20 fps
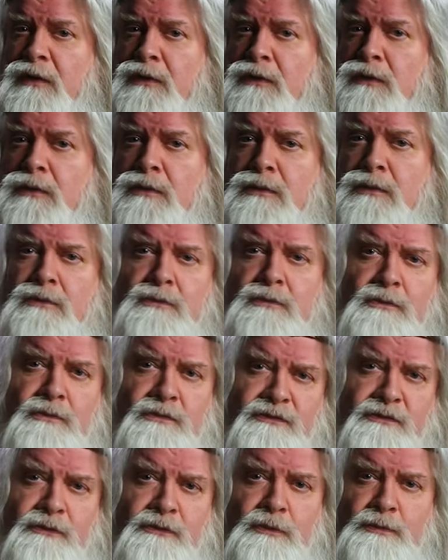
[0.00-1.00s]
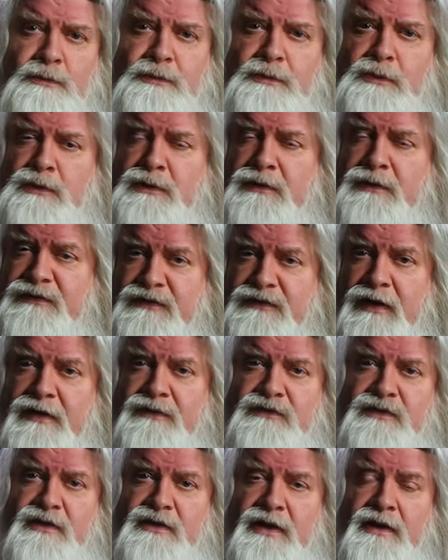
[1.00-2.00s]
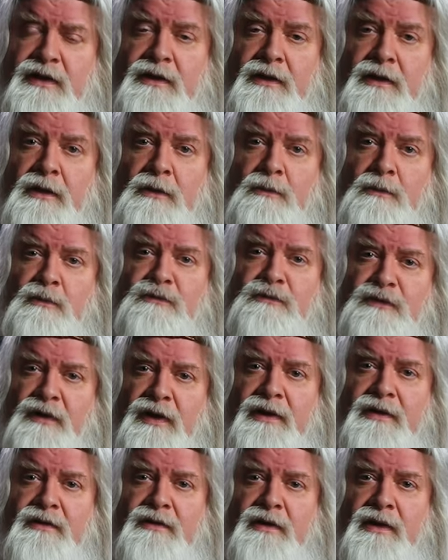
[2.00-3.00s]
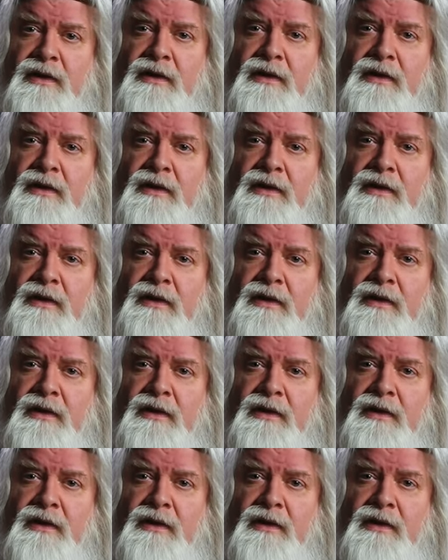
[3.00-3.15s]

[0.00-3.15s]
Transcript: or usurp or assassinate will find